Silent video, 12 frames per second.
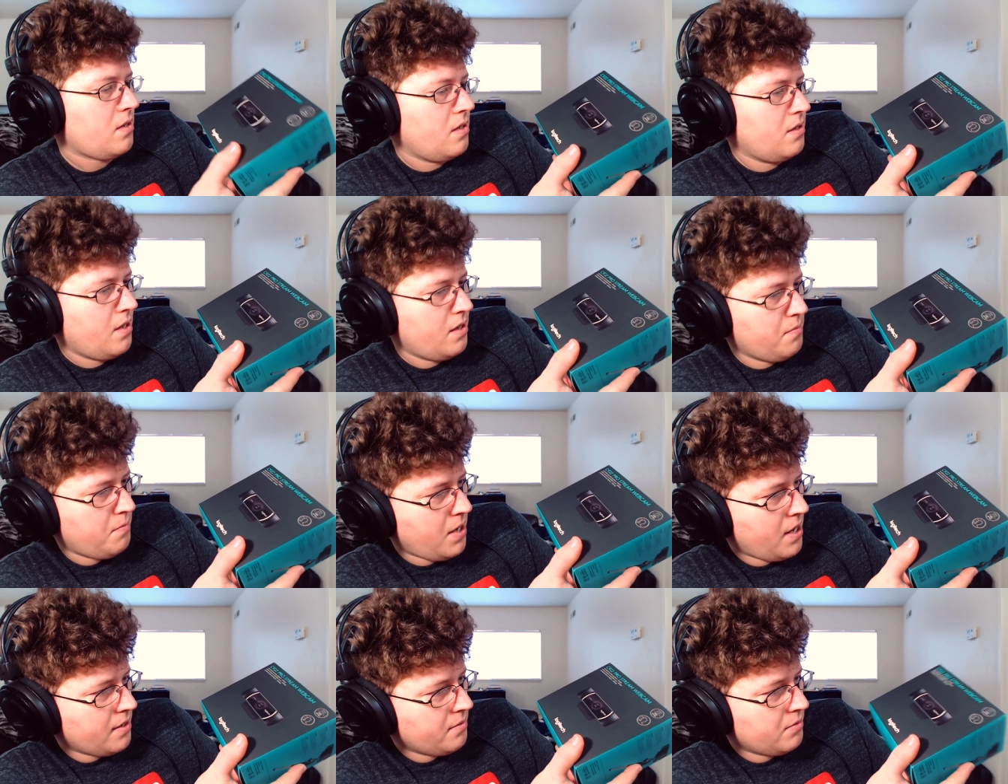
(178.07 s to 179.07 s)
And then the
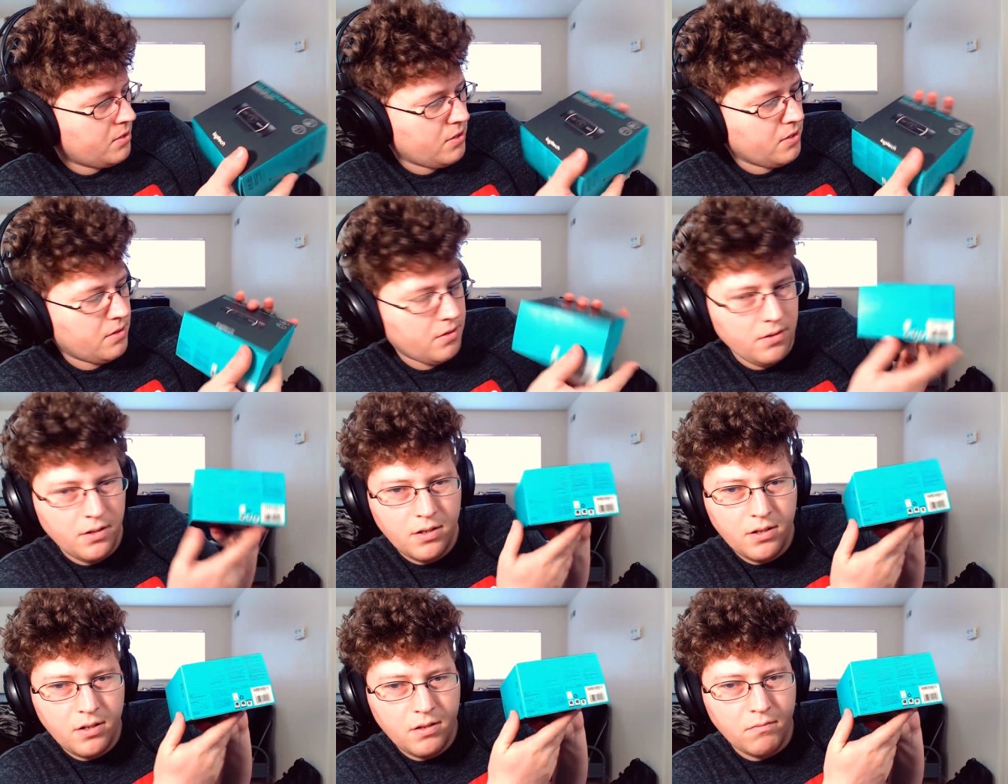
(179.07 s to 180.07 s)
bottom's just
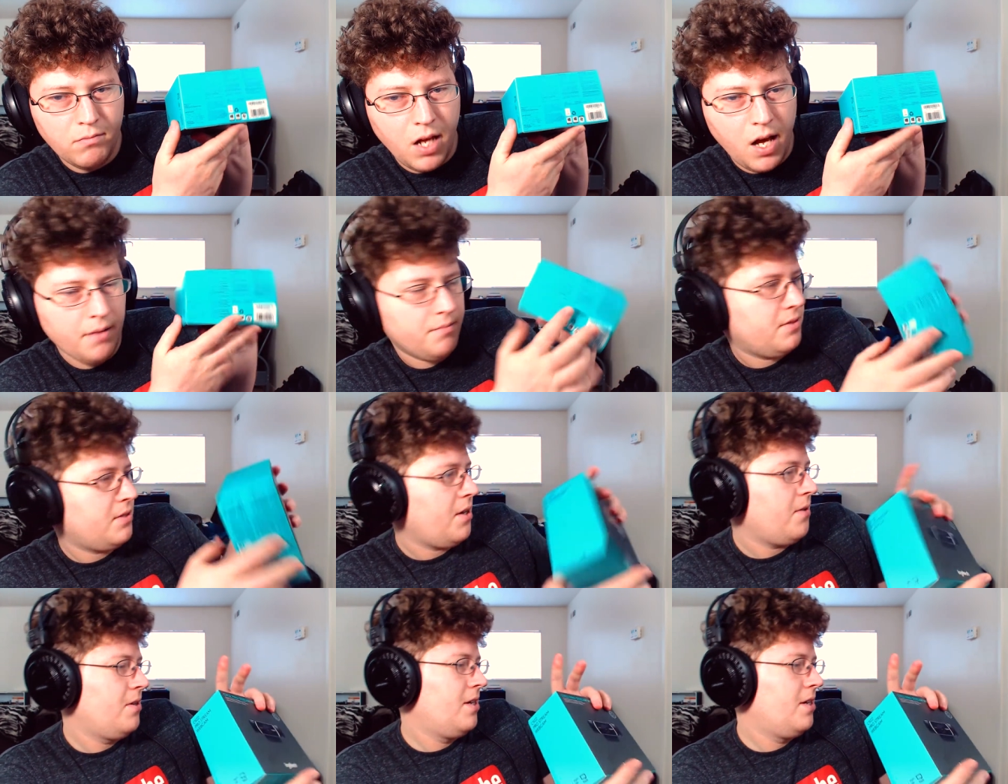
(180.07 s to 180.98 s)
blah, so